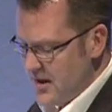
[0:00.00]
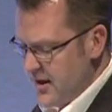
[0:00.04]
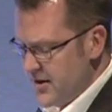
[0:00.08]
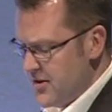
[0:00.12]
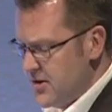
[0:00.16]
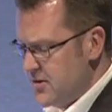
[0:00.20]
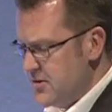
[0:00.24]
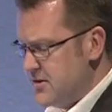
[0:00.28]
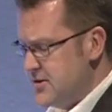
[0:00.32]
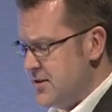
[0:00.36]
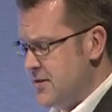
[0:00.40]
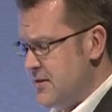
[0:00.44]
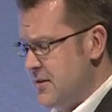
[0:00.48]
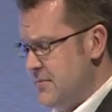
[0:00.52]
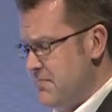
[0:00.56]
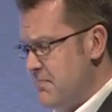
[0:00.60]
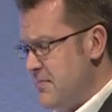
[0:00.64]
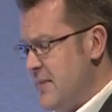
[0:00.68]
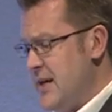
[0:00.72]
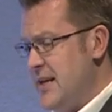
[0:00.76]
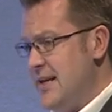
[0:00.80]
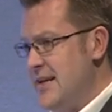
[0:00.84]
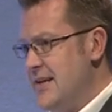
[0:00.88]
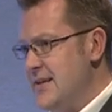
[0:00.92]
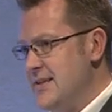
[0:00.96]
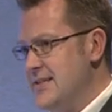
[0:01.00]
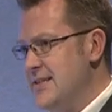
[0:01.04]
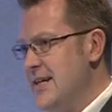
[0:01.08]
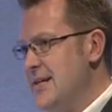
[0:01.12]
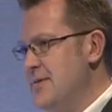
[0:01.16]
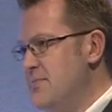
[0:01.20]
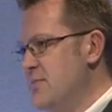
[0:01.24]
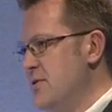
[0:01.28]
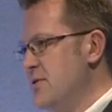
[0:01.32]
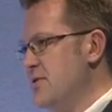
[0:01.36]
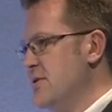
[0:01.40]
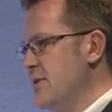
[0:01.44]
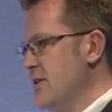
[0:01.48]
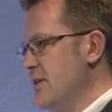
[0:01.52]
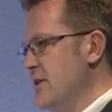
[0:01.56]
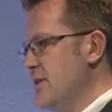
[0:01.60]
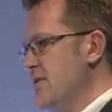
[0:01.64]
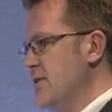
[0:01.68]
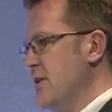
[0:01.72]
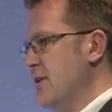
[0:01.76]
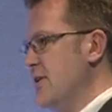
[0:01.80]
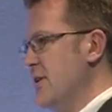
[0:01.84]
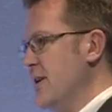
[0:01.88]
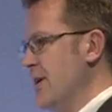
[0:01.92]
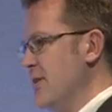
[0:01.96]
And there's many examples in
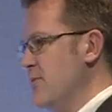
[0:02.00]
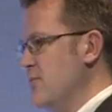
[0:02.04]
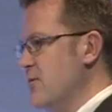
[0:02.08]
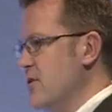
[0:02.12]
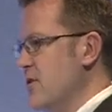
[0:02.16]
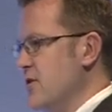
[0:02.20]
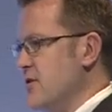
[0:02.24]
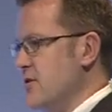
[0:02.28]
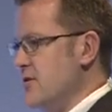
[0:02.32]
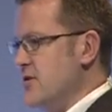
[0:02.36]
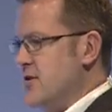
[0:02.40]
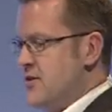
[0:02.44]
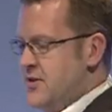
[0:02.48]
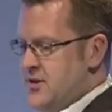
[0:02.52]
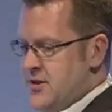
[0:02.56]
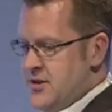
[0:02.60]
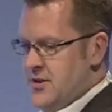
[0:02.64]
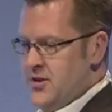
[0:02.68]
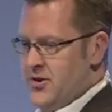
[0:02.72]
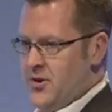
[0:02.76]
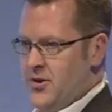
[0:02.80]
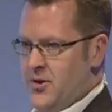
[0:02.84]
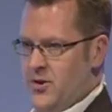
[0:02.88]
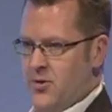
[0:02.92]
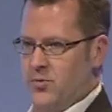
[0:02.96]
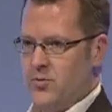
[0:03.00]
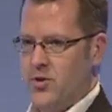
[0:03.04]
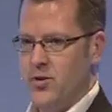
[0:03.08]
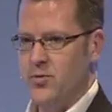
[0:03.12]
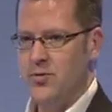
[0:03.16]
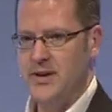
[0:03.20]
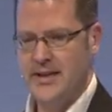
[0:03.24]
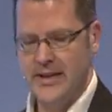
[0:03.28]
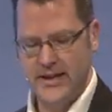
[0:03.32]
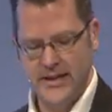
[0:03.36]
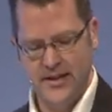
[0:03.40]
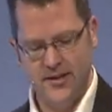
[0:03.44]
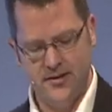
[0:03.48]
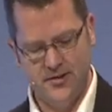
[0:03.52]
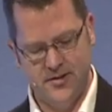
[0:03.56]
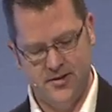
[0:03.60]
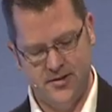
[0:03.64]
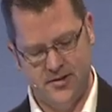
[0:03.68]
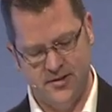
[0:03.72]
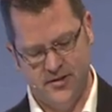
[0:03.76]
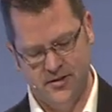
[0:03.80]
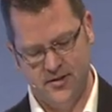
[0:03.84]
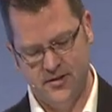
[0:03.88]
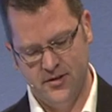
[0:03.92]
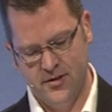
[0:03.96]
this online world where we
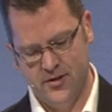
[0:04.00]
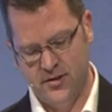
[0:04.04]
need